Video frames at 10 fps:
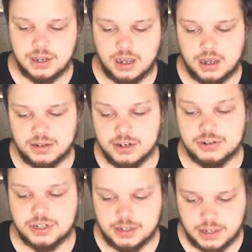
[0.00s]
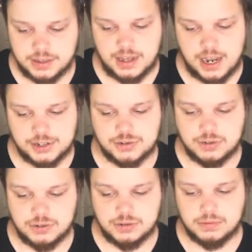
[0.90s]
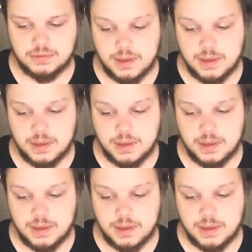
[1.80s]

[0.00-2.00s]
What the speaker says: to click the actual